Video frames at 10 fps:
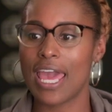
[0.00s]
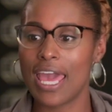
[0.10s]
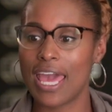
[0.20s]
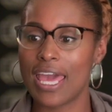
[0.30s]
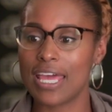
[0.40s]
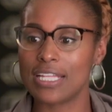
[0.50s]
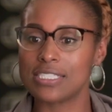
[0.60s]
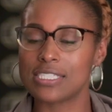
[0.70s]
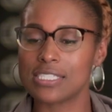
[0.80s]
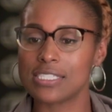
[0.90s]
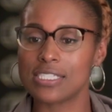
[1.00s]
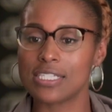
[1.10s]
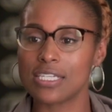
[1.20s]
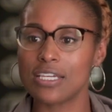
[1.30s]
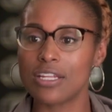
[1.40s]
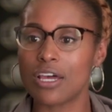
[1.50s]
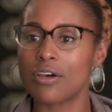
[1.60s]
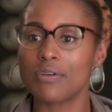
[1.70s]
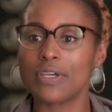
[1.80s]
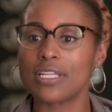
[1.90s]
And, you
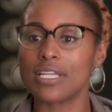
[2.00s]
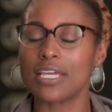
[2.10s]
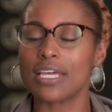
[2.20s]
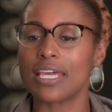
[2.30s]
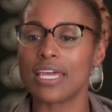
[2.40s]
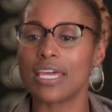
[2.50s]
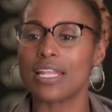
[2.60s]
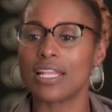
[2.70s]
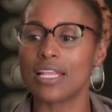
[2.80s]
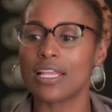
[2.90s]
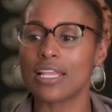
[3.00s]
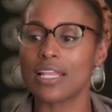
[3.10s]
know, in